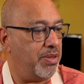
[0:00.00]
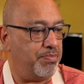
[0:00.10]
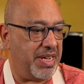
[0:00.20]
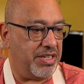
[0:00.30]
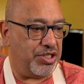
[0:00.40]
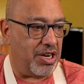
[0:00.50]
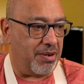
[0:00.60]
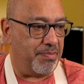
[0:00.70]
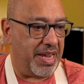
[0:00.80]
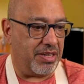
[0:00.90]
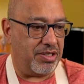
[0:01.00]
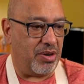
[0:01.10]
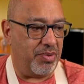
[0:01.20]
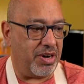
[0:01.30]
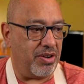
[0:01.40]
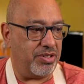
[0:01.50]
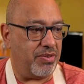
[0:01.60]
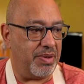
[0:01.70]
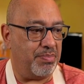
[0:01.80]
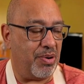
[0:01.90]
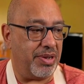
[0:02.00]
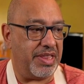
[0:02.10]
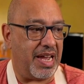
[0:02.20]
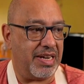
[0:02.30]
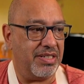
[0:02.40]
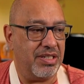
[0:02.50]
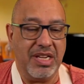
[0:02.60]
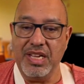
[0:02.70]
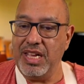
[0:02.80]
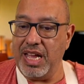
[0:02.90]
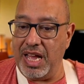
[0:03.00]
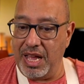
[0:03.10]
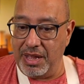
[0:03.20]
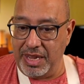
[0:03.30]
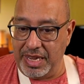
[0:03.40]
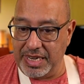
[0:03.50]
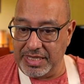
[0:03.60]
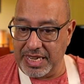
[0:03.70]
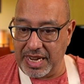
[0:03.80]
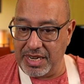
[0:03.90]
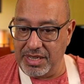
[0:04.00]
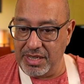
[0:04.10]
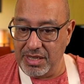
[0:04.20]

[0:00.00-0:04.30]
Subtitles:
big junk mail, so we're going to report that in a second.